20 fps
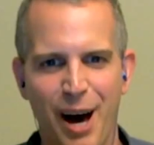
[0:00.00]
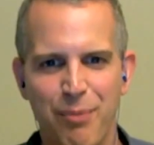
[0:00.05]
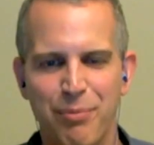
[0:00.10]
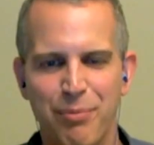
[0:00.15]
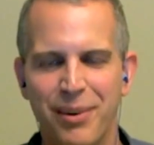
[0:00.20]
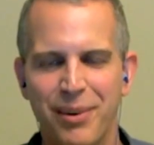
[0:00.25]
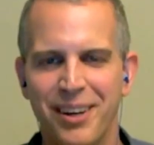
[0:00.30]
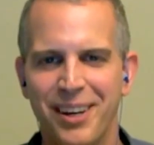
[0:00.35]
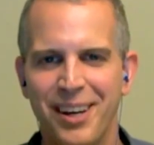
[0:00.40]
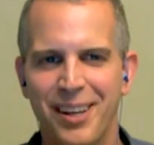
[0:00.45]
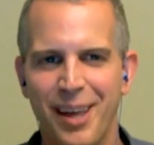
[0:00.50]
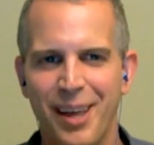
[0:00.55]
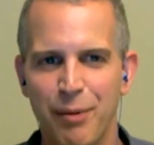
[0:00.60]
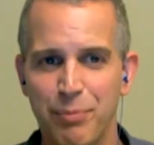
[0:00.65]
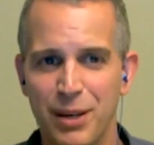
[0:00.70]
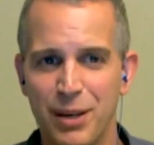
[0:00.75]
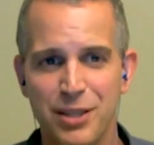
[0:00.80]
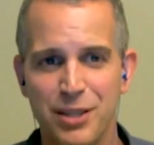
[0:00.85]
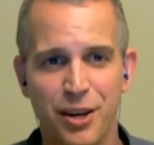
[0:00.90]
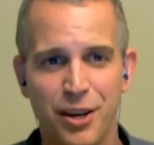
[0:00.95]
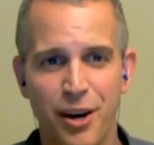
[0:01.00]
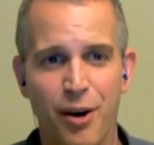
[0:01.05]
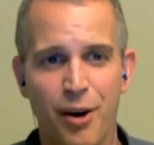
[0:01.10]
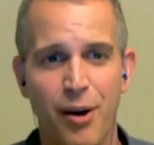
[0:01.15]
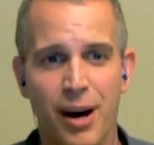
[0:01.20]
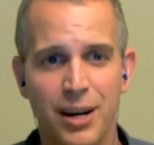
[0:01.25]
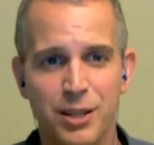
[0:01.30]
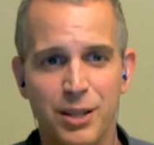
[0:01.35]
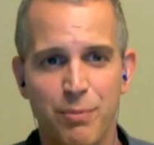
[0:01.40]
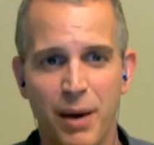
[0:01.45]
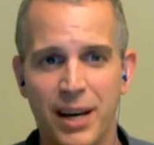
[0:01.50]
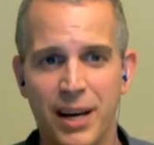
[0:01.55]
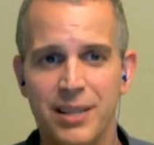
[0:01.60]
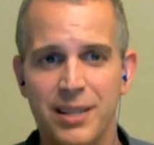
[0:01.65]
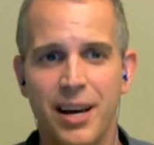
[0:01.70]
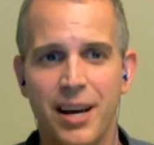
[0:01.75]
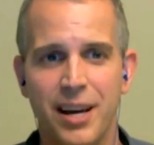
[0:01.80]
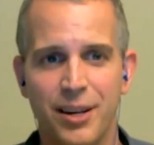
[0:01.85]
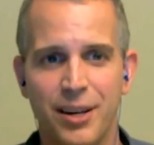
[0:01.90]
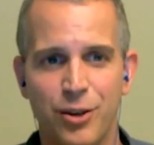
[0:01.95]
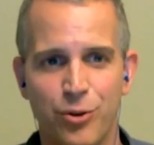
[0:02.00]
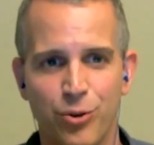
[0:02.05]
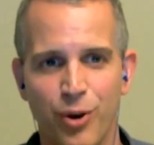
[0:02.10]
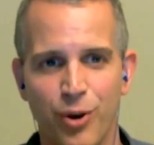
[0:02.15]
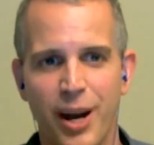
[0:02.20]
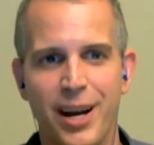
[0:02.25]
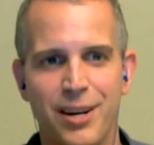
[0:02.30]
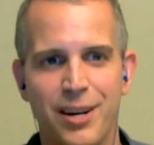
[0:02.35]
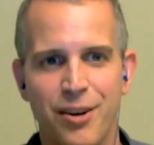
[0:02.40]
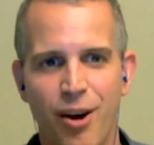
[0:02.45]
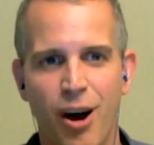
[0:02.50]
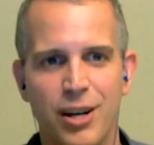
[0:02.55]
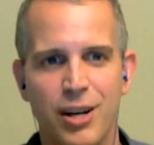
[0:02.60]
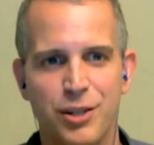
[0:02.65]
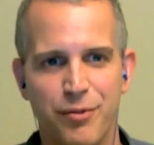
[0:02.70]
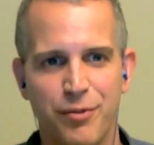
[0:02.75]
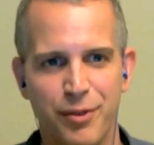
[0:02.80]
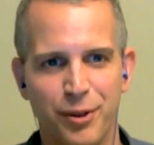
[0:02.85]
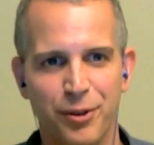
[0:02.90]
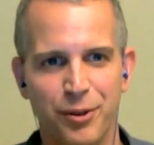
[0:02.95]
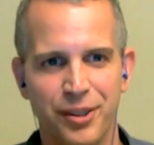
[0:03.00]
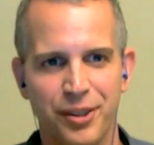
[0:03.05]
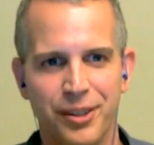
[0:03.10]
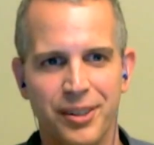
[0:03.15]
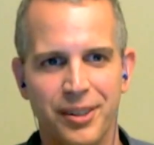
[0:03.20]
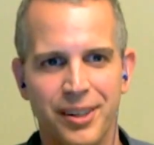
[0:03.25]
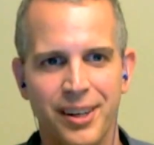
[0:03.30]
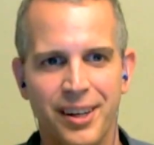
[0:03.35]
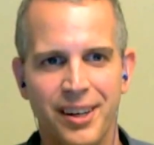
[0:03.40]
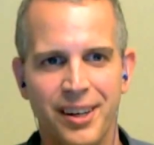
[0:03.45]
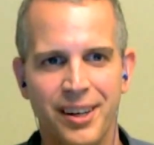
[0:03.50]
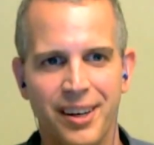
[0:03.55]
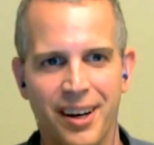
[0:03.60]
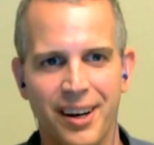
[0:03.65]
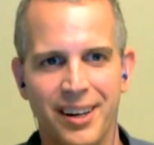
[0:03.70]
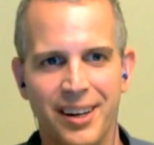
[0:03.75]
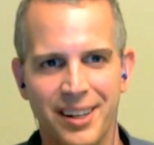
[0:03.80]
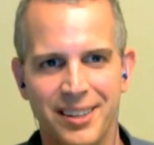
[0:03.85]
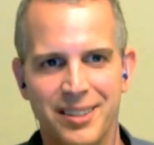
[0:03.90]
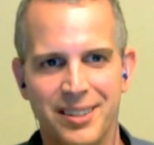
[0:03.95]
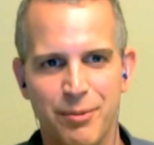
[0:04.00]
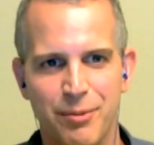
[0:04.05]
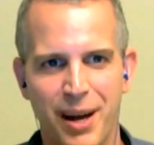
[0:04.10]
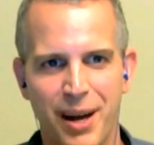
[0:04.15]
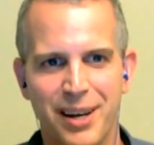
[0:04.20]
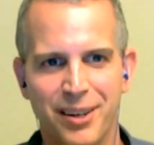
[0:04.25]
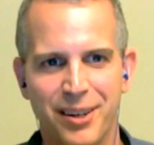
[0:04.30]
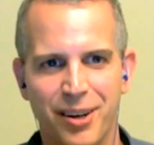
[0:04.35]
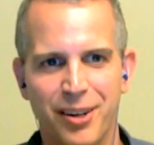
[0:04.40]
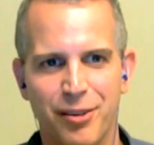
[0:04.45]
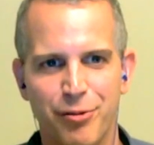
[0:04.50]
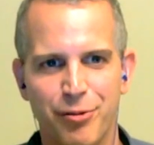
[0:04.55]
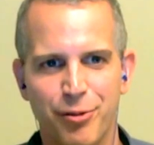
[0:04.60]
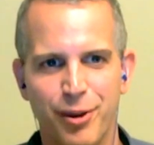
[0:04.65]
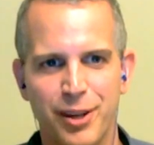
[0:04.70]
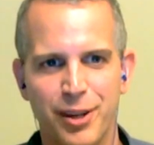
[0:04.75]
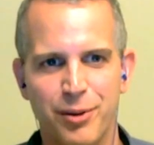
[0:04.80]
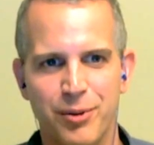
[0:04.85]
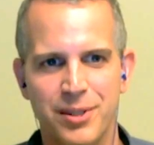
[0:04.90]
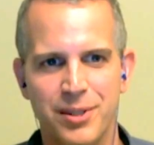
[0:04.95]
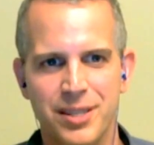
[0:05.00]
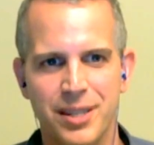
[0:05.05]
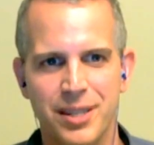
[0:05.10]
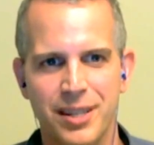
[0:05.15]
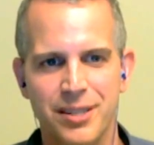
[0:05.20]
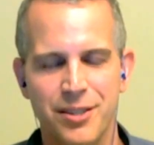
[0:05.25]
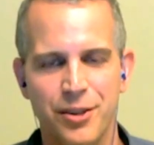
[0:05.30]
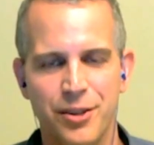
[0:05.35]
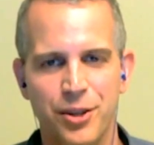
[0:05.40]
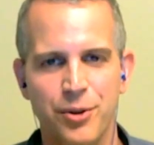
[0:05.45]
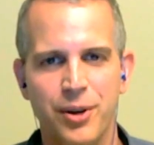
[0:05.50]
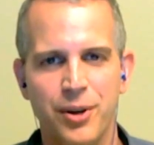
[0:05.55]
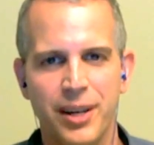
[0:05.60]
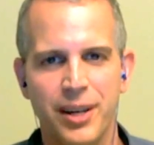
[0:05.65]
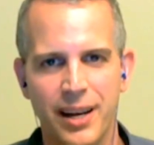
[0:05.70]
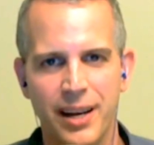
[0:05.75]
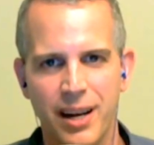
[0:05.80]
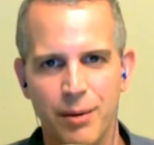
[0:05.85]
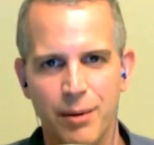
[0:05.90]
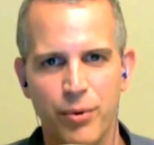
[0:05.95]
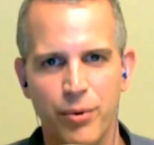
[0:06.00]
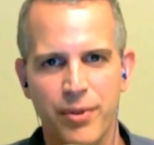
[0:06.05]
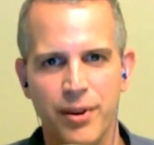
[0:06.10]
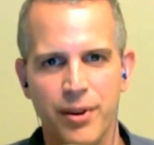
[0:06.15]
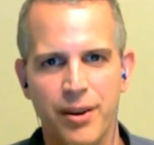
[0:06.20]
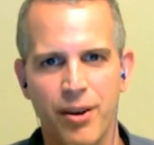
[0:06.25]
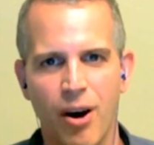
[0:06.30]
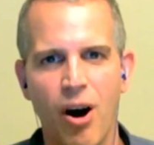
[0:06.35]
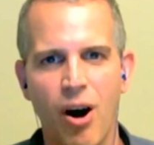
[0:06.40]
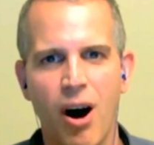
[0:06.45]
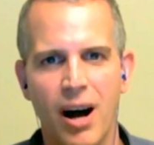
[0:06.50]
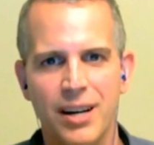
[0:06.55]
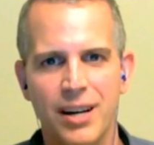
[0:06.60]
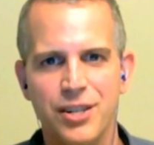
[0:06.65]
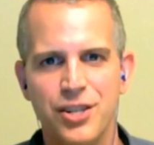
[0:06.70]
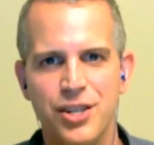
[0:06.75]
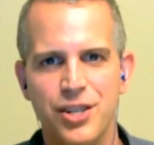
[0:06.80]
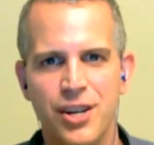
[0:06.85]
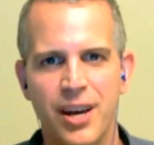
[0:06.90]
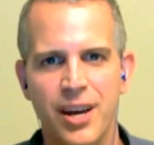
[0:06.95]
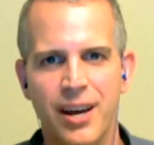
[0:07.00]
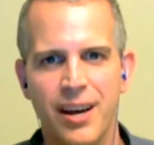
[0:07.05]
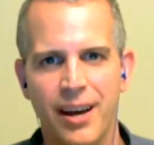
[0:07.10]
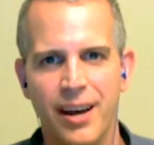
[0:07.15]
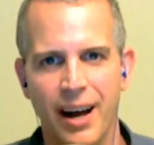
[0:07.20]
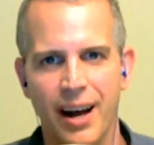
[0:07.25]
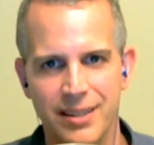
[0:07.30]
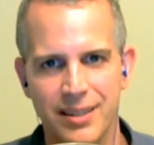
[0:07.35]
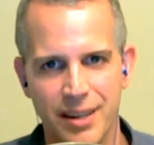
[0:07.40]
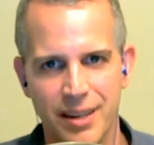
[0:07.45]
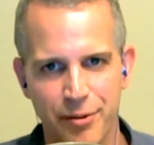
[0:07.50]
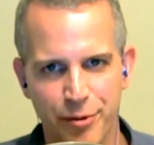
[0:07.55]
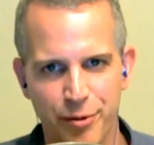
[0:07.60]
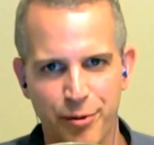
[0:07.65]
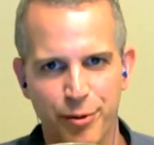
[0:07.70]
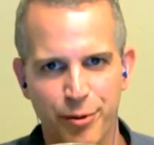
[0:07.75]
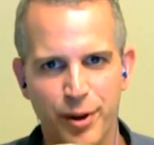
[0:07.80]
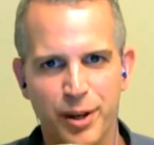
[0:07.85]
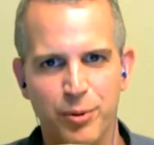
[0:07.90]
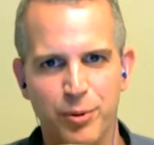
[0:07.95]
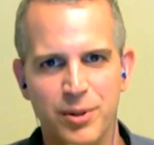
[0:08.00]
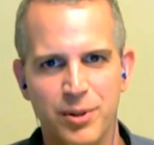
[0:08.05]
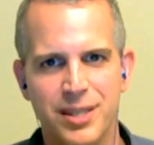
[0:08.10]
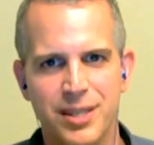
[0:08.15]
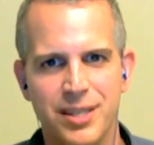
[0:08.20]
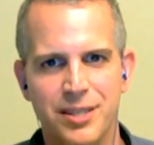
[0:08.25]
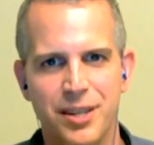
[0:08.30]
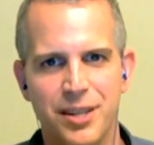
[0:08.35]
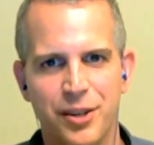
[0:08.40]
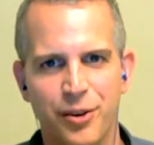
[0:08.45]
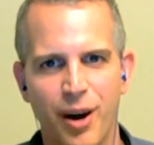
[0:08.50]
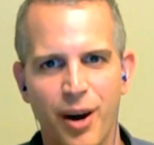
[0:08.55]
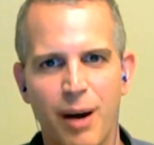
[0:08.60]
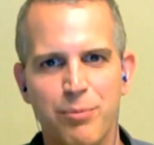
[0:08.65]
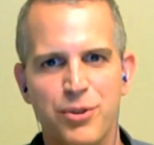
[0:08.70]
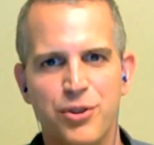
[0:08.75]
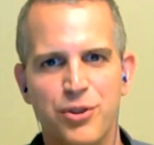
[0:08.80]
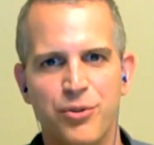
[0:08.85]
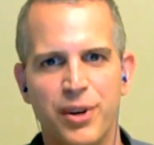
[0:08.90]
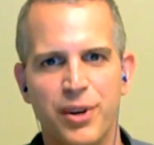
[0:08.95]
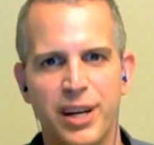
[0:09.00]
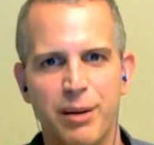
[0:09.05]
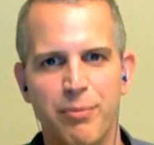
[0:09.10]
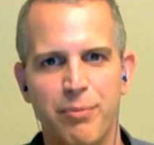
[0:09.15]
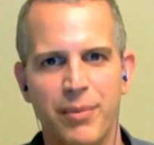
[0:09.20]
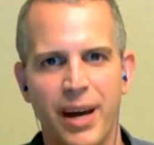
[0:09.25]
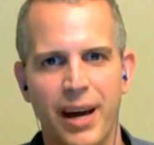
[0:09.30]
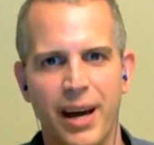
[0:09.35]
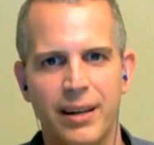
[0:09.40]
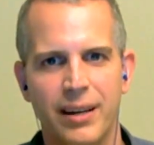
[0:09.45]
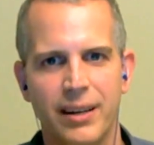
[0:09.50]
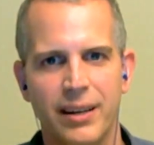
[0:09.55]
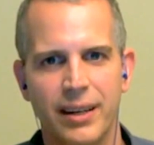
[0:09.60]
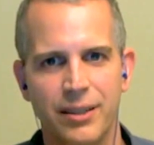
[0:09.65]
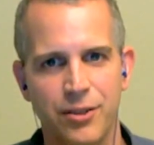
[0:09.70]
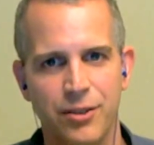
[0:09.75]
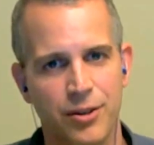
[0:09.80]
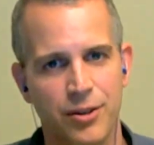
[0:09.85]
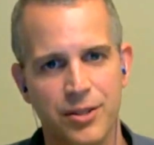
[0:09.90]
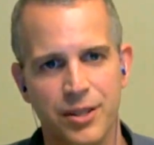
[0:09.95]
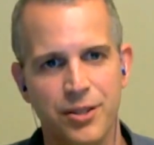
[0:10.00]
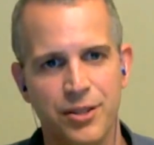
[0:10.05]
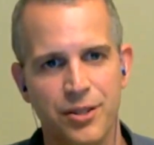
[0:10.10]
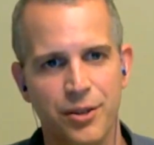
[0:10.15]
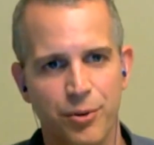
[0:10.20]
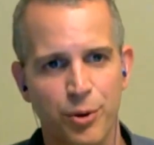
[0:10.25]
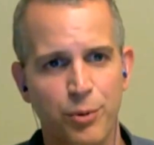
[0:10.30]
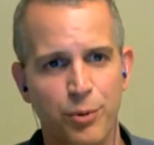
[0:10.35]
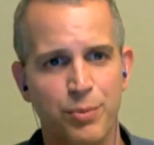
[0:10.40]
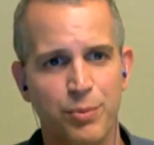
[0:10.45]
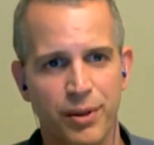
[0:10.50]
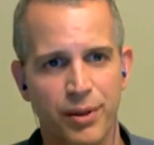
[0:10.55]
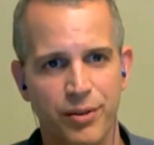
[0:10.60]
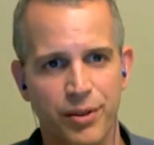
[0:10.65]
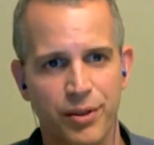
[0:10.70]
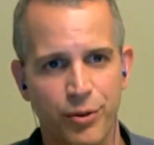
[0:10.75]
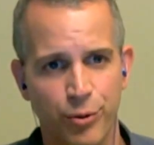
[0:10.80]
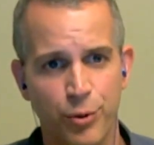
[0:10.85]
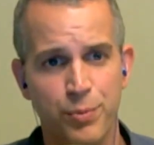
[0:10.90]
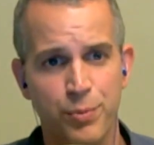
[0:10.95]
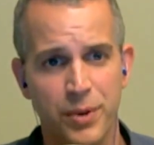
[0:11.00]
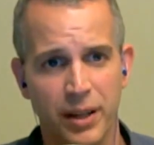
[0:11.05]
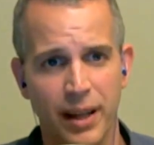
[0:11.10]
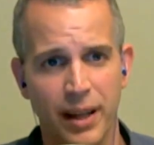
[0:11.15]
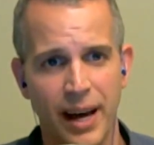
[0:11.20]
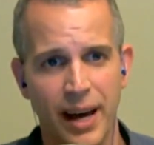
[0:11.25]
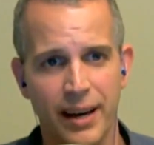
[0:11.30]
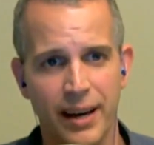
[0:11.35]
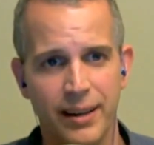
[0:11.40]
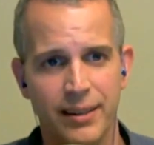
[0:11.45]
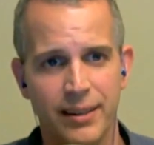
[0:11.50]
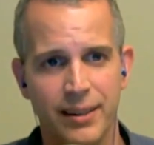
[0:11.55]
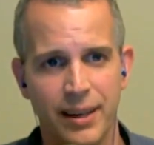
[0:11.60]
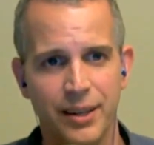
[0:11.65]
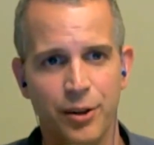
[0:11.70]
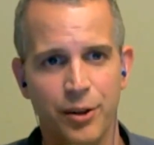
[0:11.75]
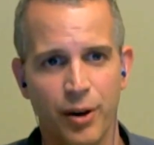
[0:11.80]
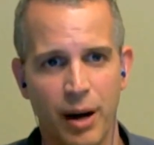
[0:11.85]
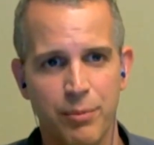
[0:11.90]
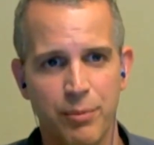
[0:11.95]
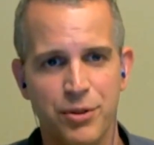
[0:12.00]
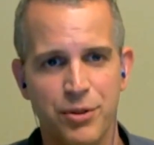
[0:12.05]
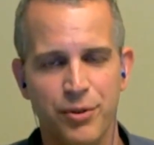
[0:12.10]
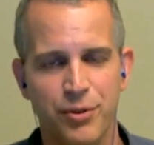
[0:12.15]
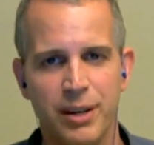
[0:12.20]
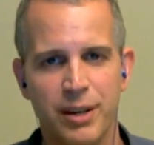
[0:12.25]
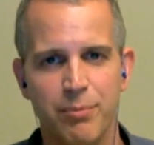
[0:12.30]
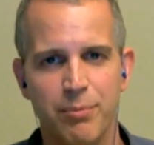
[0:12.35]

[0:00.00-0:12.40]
tap, that piece of coax makes a great notch filter, depending on the frequency. So you can end up with a notch at different frequencies in your upstream, and it turns into group delay in your upstream.